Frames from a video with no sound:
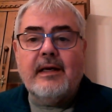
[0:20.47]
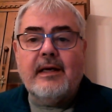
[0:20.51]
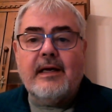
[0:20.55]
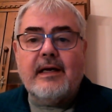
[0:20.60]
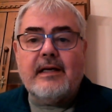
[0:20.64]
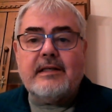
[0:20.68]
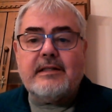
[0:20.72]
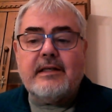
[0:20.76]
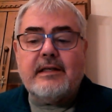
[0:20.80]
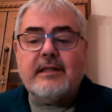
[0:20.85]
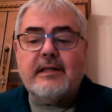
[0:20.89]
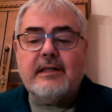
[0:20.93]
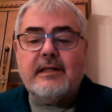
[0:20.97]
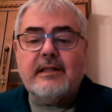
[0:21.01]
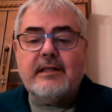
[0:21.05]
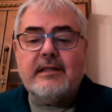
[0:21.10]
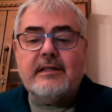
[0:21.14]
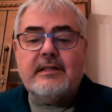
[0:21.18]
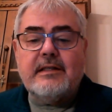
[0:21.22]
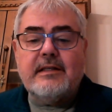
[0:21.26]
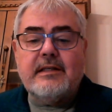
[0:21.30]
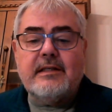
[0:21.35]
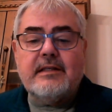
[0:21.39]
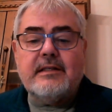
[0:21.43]
as I think
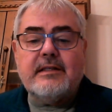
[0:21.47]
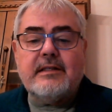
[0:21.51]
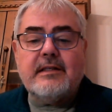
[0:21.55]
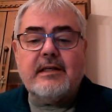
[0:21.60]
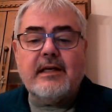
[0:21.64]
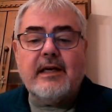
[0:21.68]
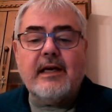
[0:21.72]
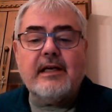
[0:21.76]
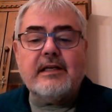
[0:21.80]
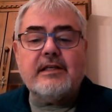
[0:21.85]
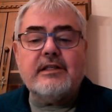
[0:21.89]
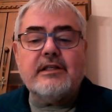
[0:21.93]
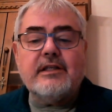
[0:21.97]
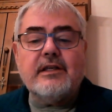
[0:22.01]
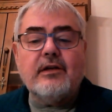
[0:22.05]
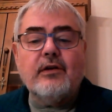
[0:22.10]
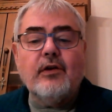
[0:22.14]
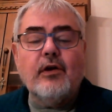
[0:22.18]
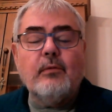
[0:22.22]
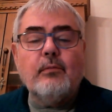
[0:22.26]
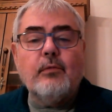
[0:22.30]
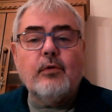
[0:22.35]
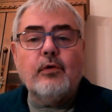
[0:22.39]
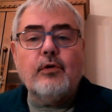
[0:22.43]
this is actually a
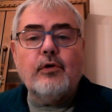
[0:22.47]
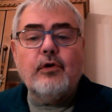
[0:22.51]
lot more